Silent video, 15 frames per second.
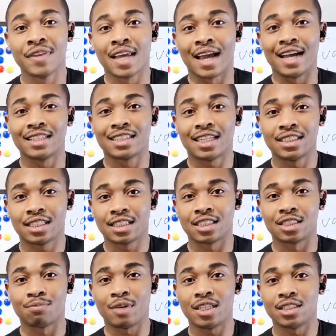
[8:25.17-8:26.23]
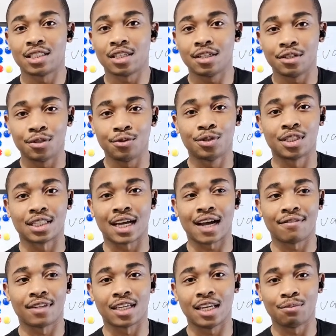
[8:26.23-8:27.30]
Anti-chess is basically you just
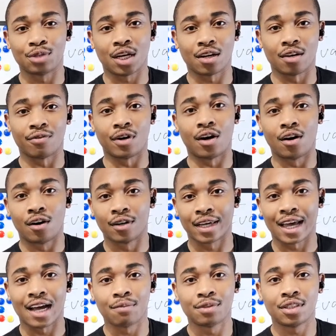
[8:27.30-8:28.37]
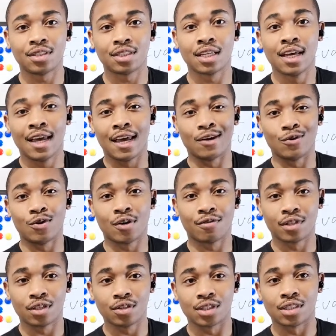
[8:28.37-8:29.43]
have to keep track of all captures, and whoever
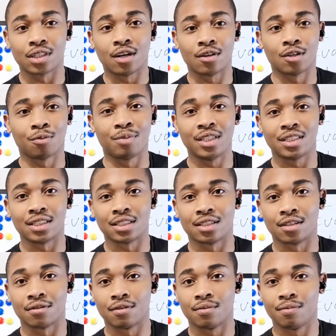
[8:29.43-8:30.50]
loses all their pieces first